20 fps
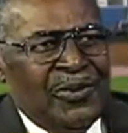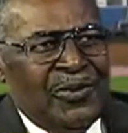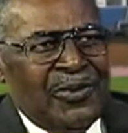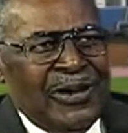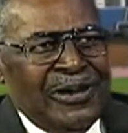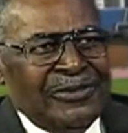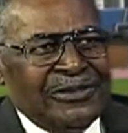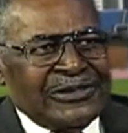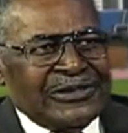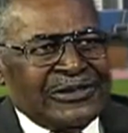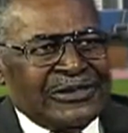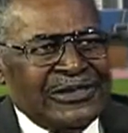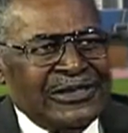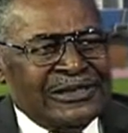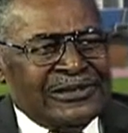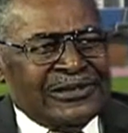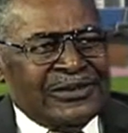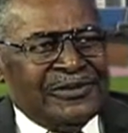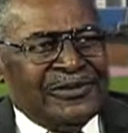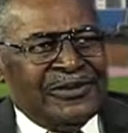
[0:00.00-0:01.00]
Where was
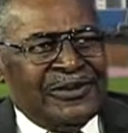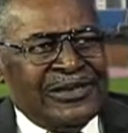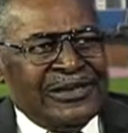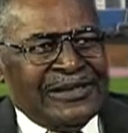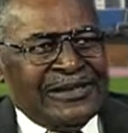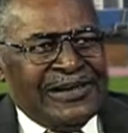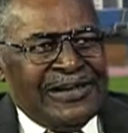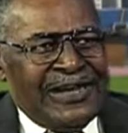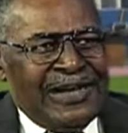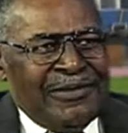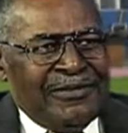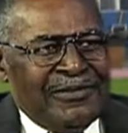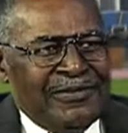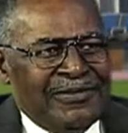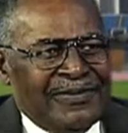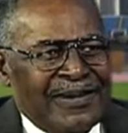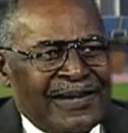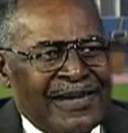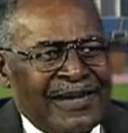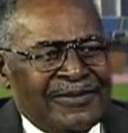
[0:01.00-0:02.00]
this and what time
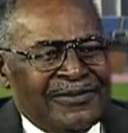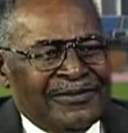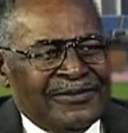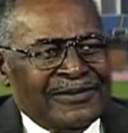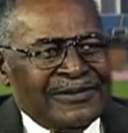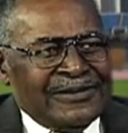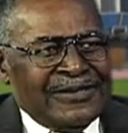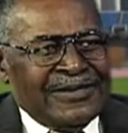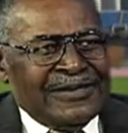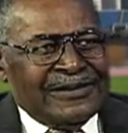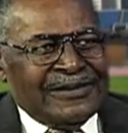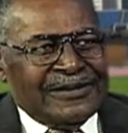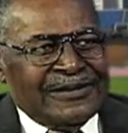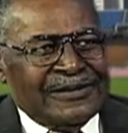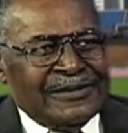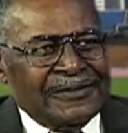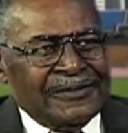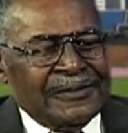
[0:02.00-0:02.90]
of life was this?